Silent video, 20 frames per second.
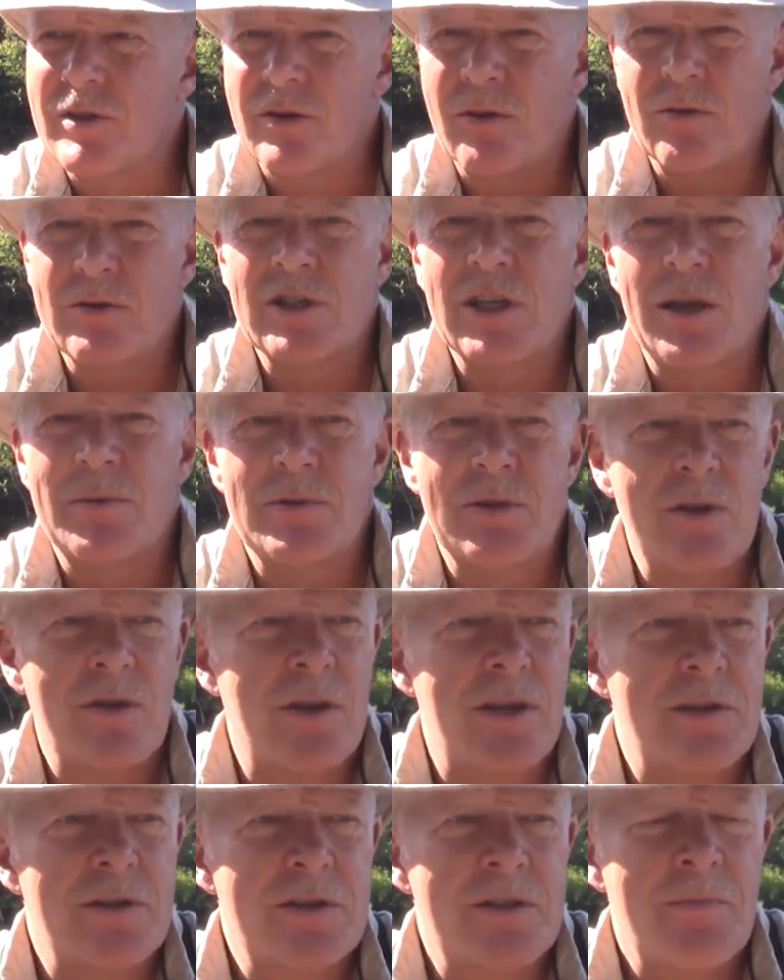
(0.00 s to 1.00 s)
and those types of
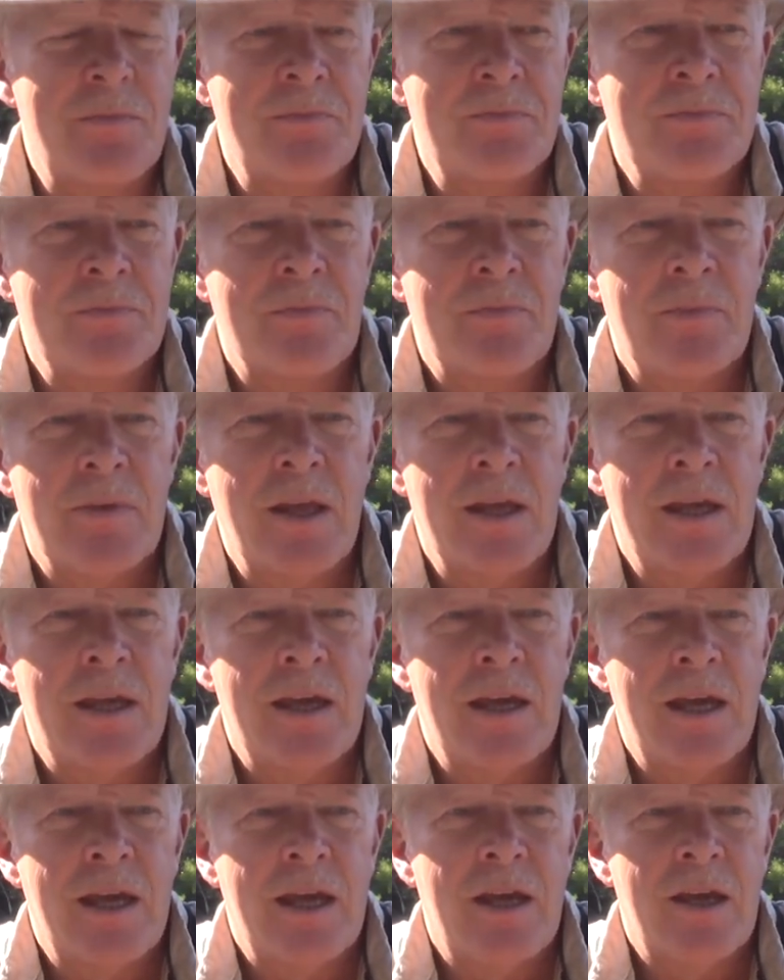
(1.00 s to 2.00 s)
things.
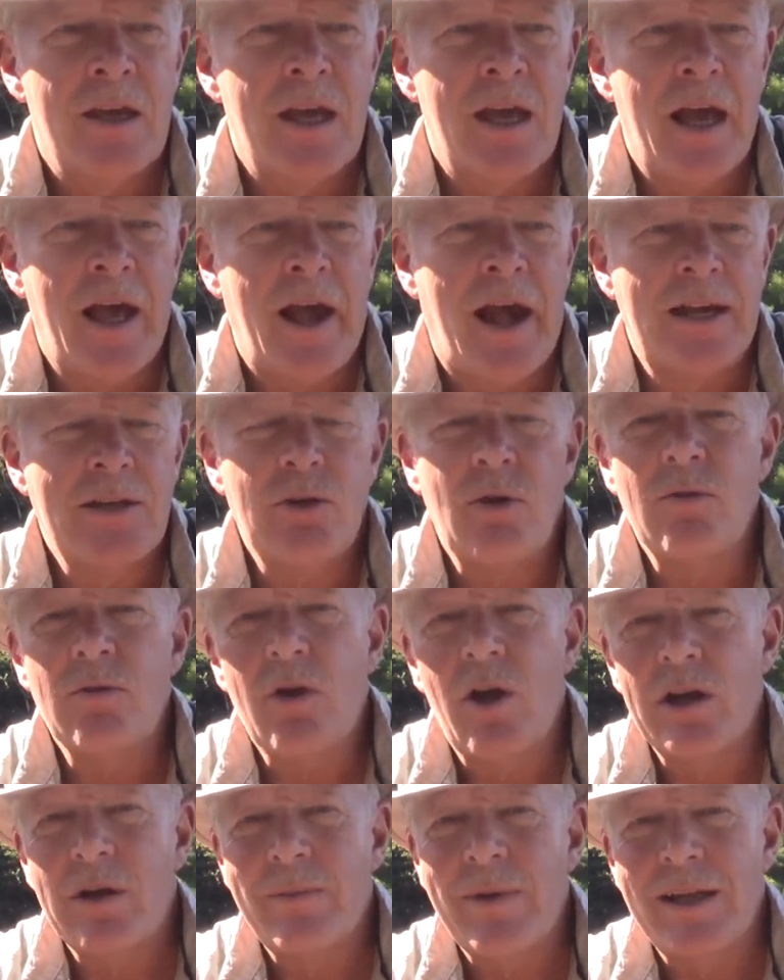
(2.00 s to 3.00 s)
I don't
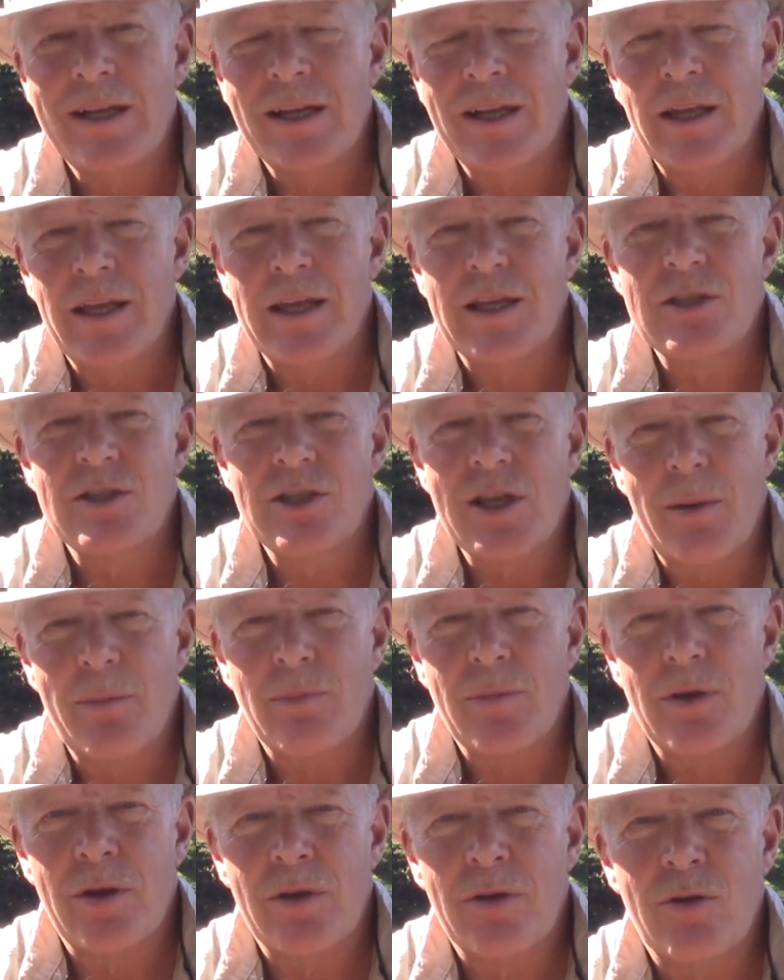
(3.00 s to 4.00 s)
automatically
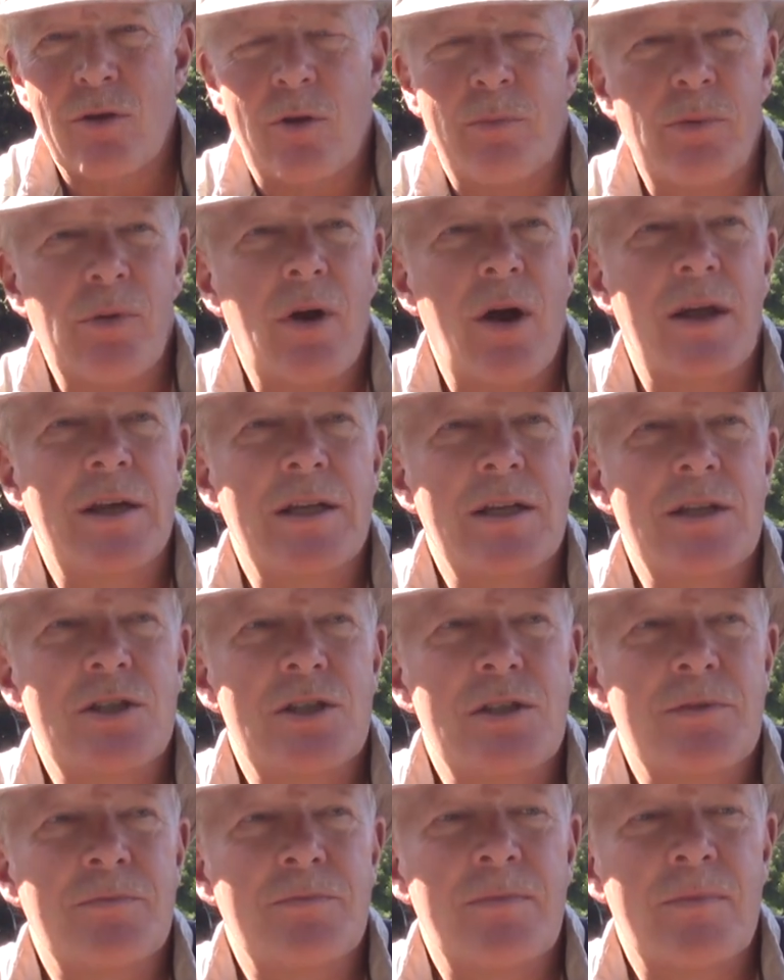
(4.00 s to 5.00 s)
accept their
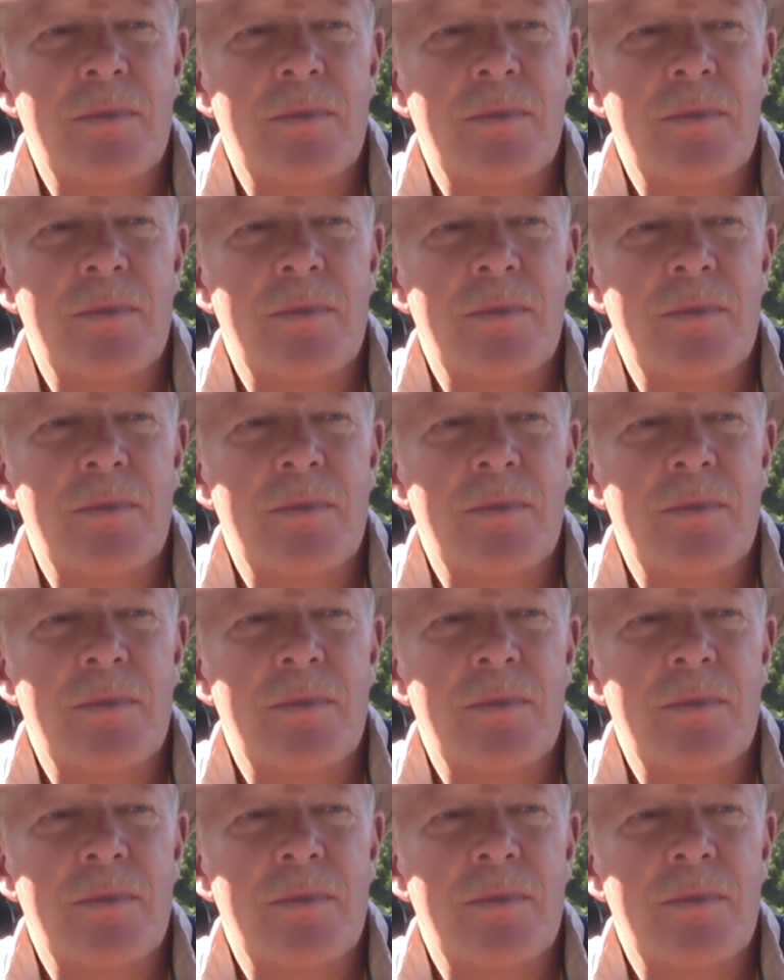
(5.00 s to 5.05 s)
products.